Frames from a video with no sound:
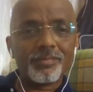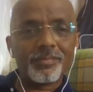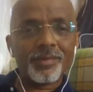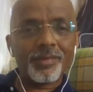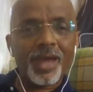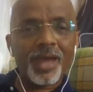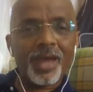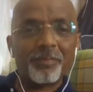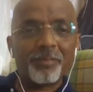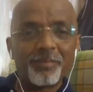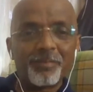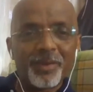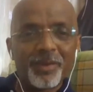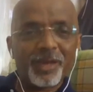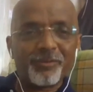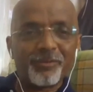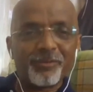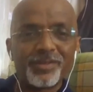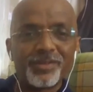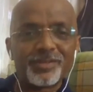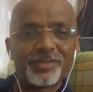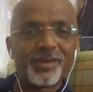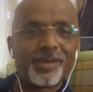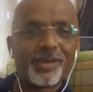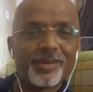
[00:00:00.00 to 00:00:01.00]
Have
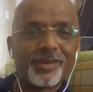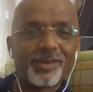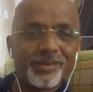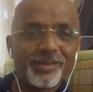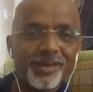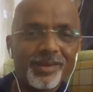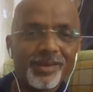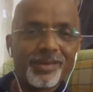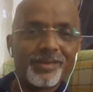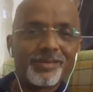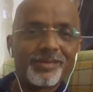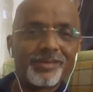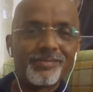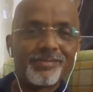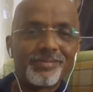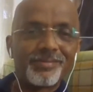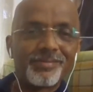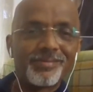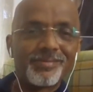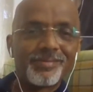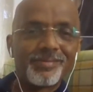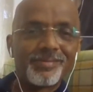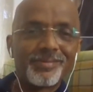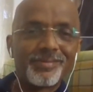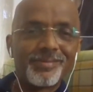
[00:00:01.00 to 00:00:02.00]
breakfast like a king.
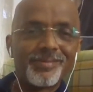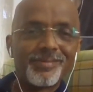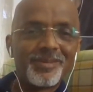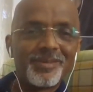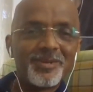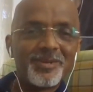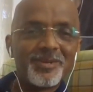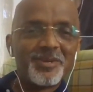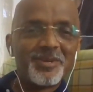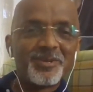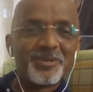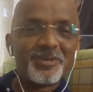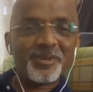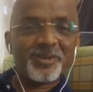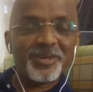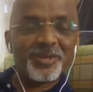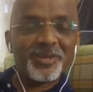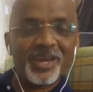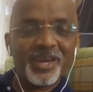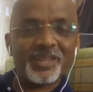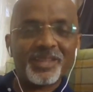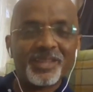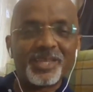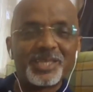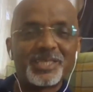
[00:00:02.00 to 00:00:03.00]
So
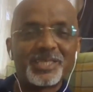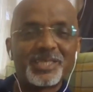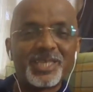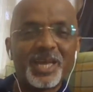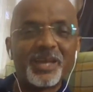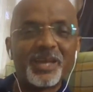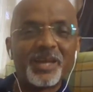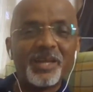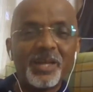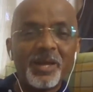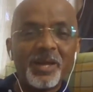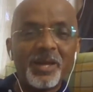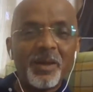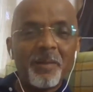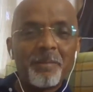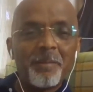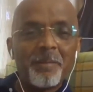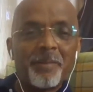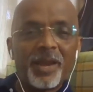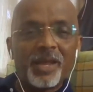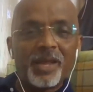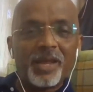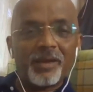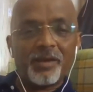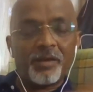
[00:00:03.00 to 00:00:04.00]
here they say
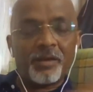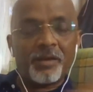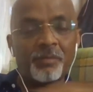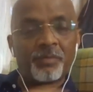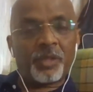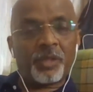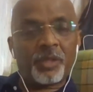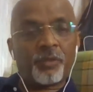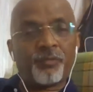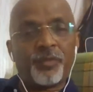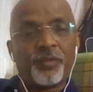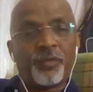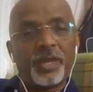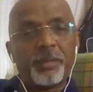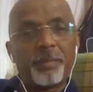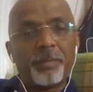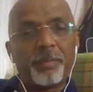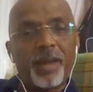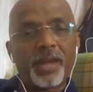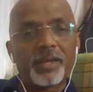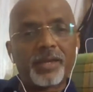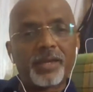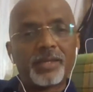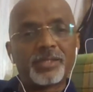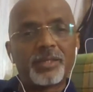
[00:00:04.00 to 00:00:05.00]

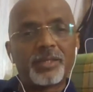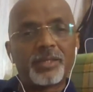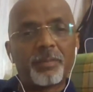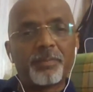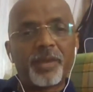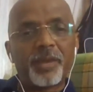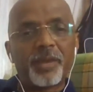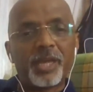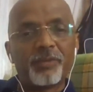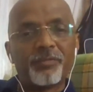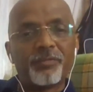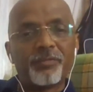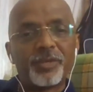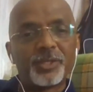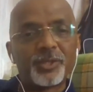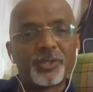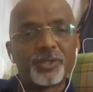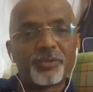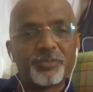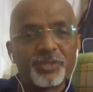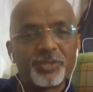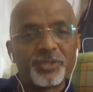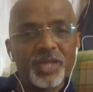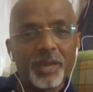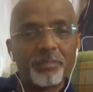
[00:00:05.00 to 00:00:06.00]
feedback is the breakfast
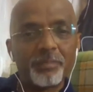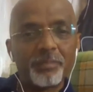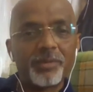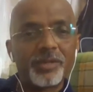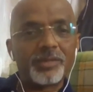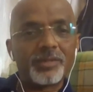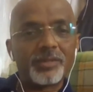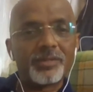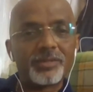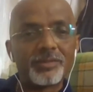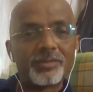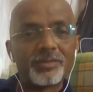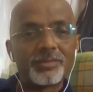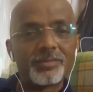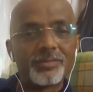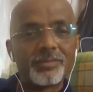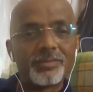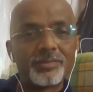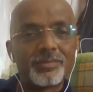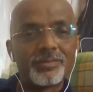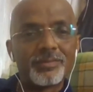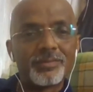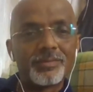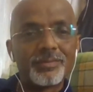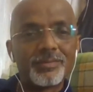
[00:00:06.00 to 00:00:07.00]
of champions.
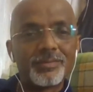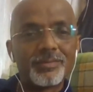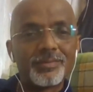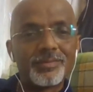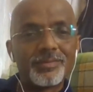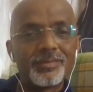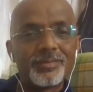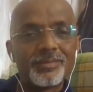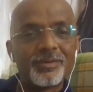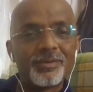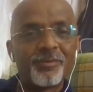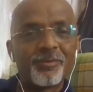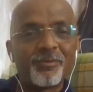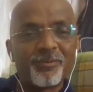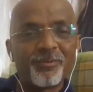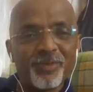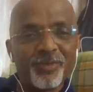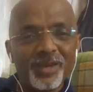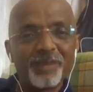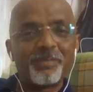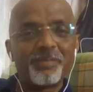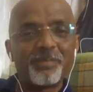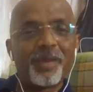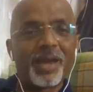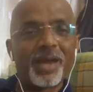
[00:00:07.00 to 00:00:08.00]

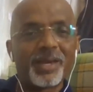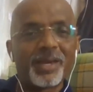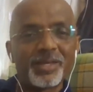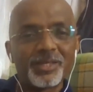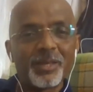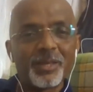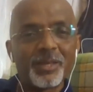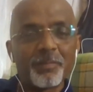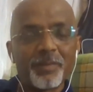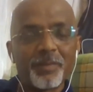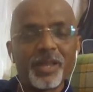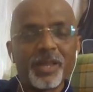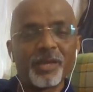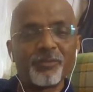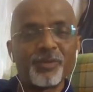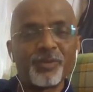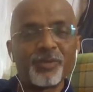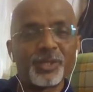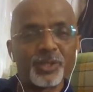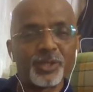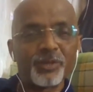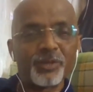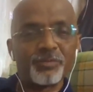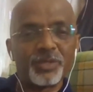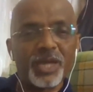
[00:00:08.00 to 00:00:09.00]
Feedback is the
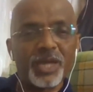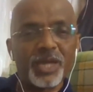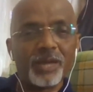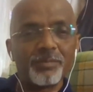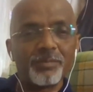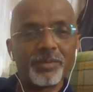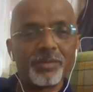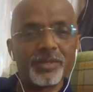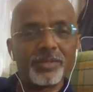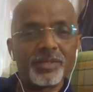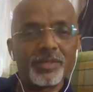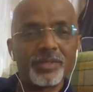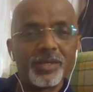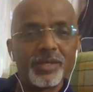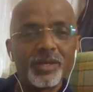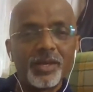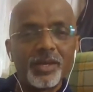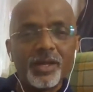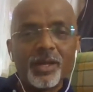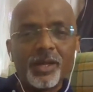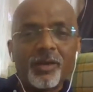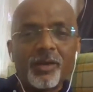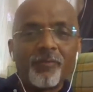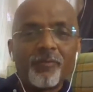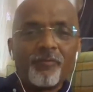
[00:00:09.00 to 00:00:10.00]
breakfast of champions.
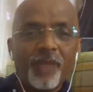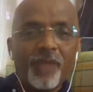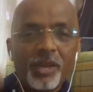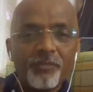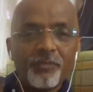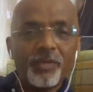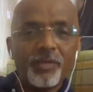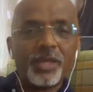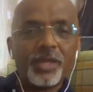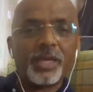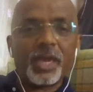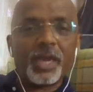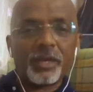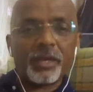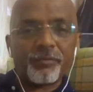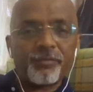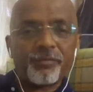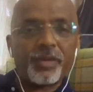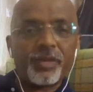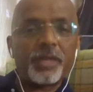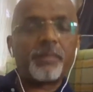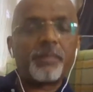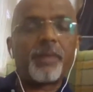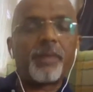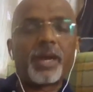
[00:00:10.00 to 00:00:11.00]
When we get
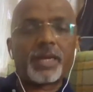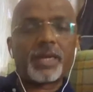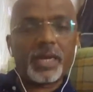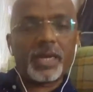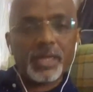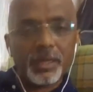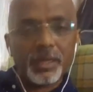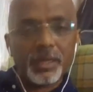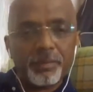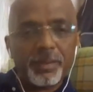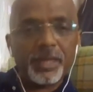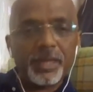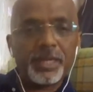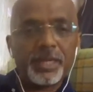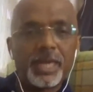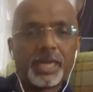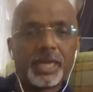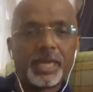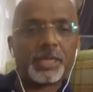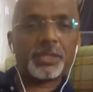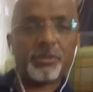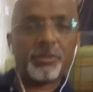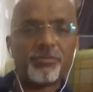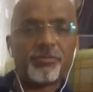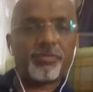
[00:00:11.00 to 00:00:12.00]
feedback, let it be
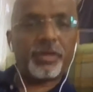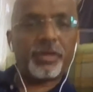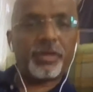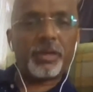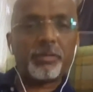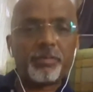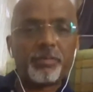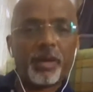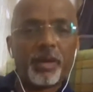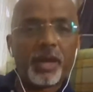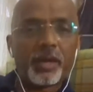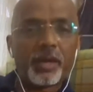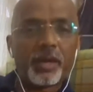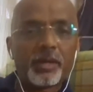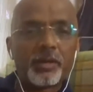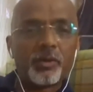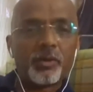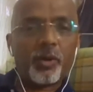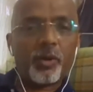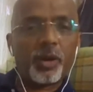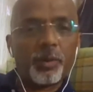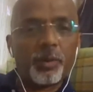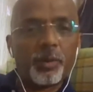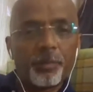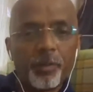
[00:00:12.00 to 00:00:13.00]
negative feedback
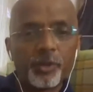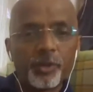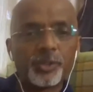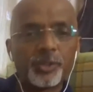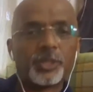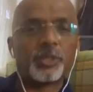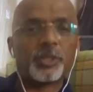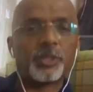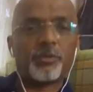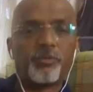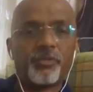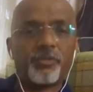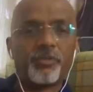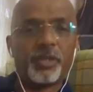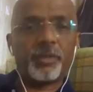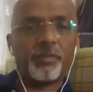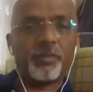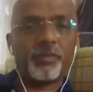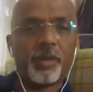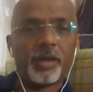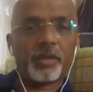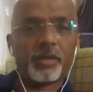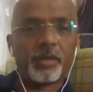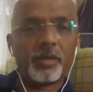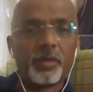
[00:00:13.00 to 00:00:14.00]
or a positive
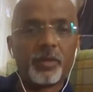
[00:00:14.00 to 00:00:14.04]
feedback.